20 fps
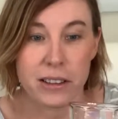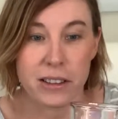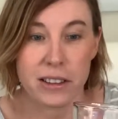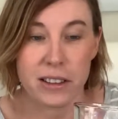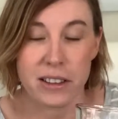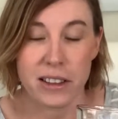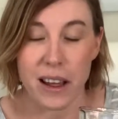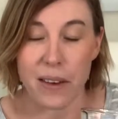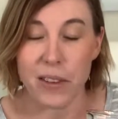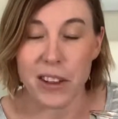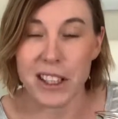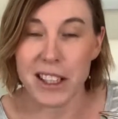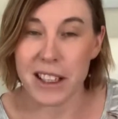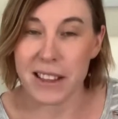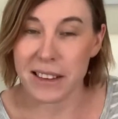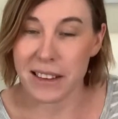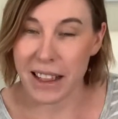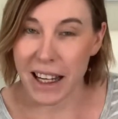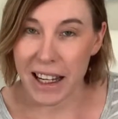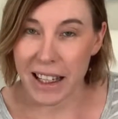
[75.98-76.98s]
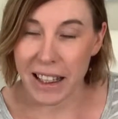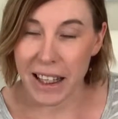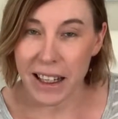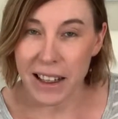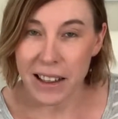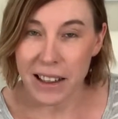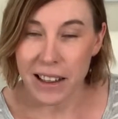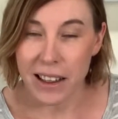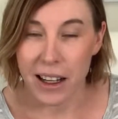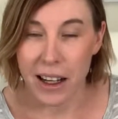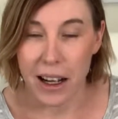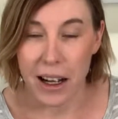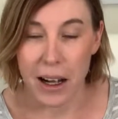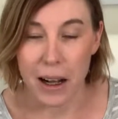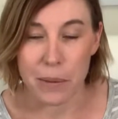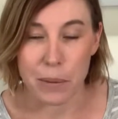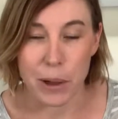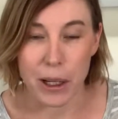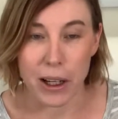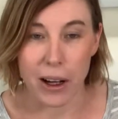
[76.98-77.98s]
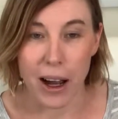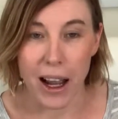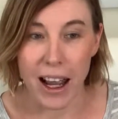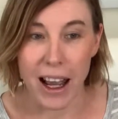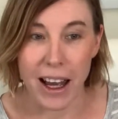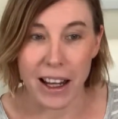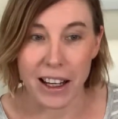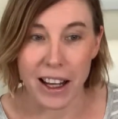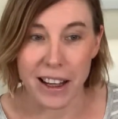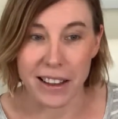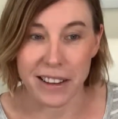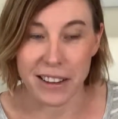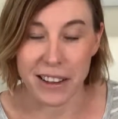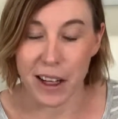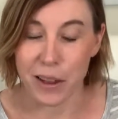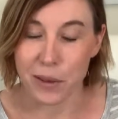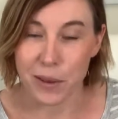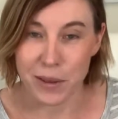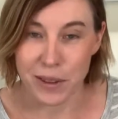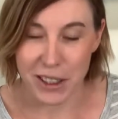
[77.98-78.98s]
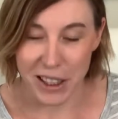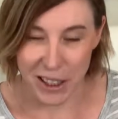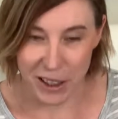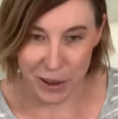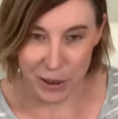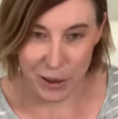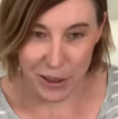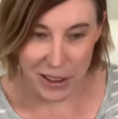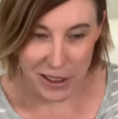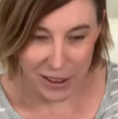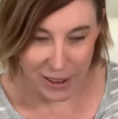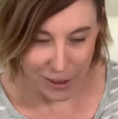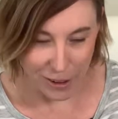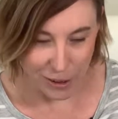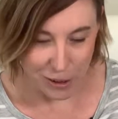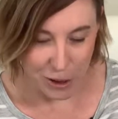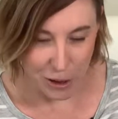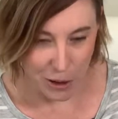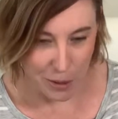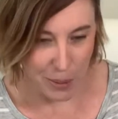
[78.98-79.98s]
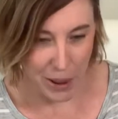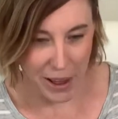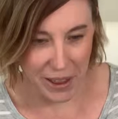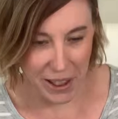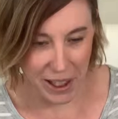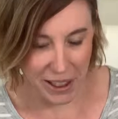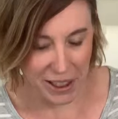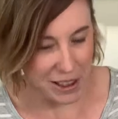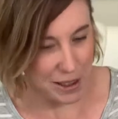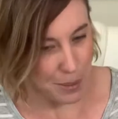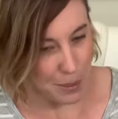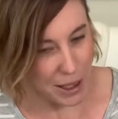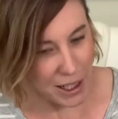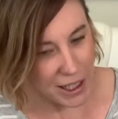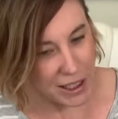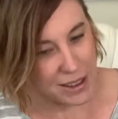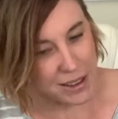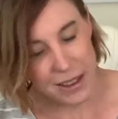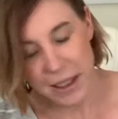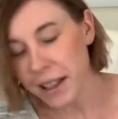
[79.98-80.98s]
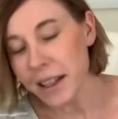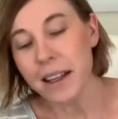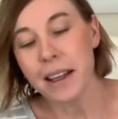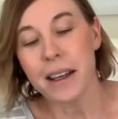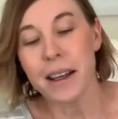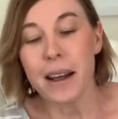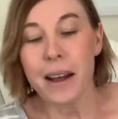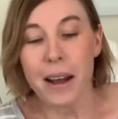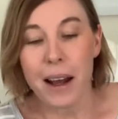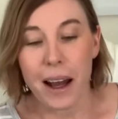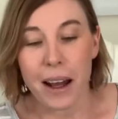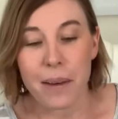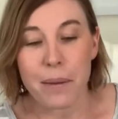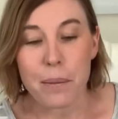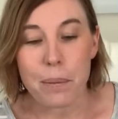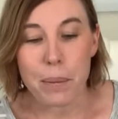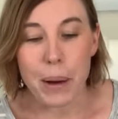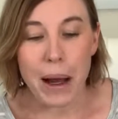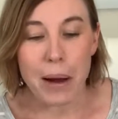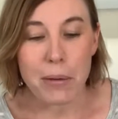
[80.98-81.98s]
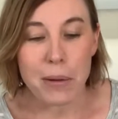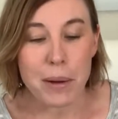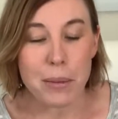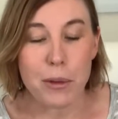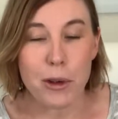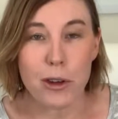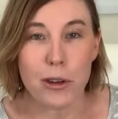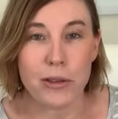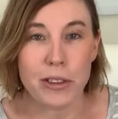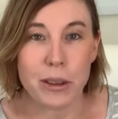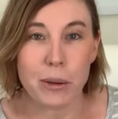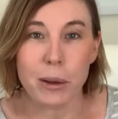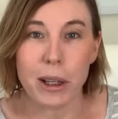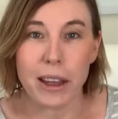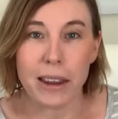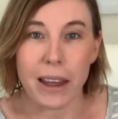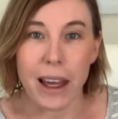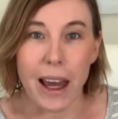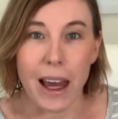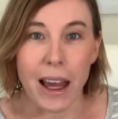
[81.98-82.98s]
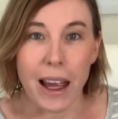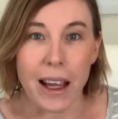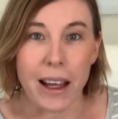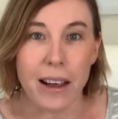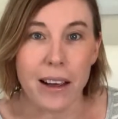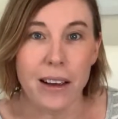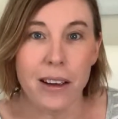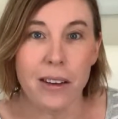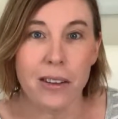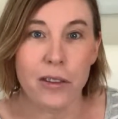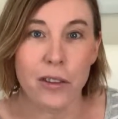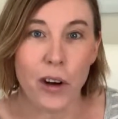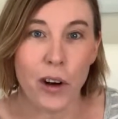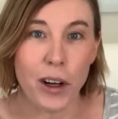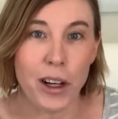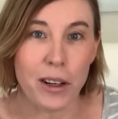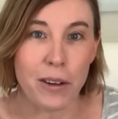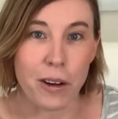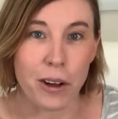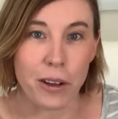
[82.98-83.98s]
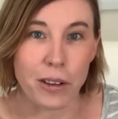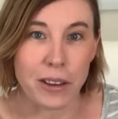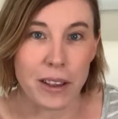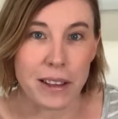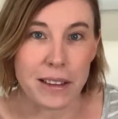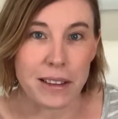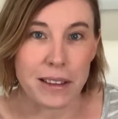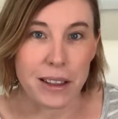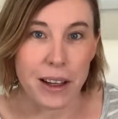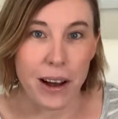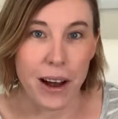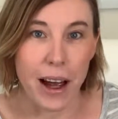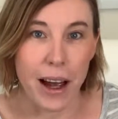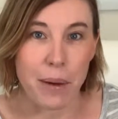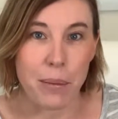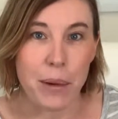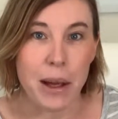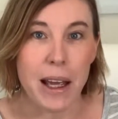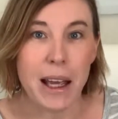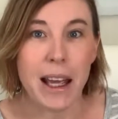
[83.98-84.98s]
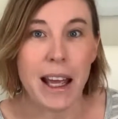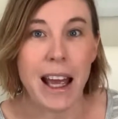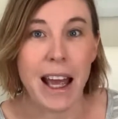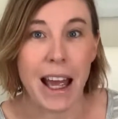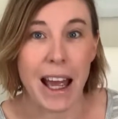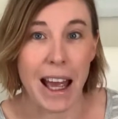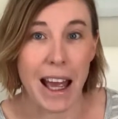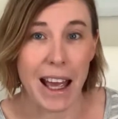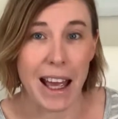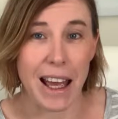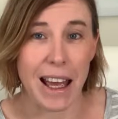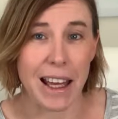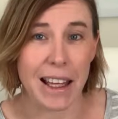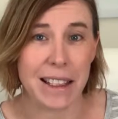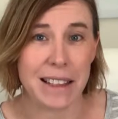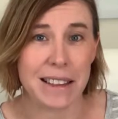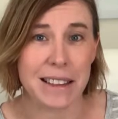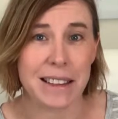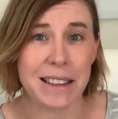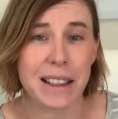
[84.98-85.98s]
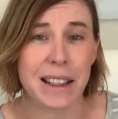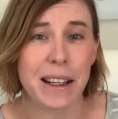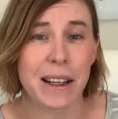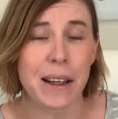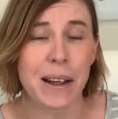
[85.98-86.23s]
7 years later, when I had had enough of St. Louis, and I'll talk about that in a minute. But we moved with a 4-year-old this time, and